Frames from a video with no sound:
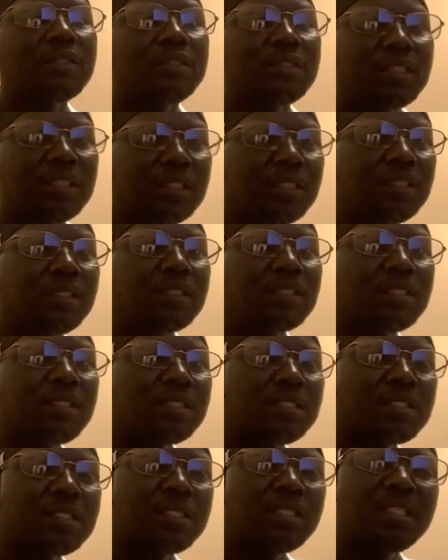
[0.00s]
to
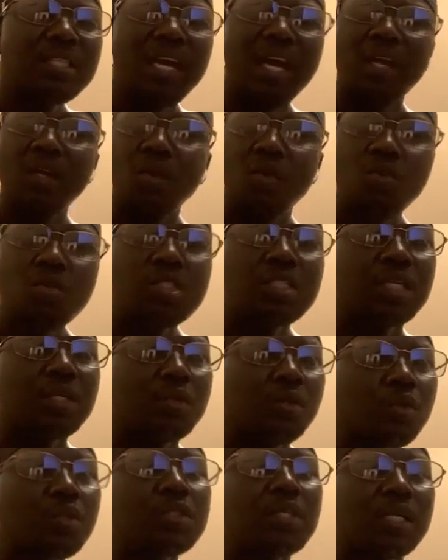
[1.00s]
they are
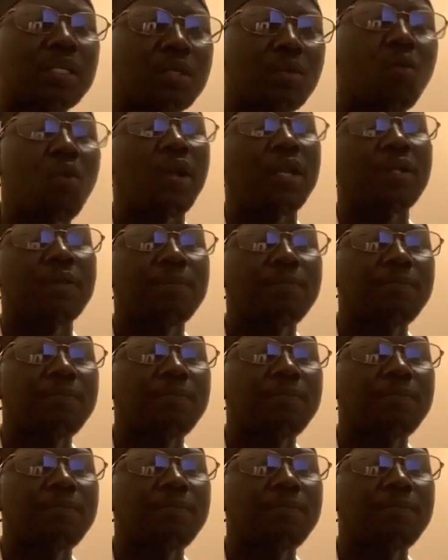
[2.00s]
lose kan one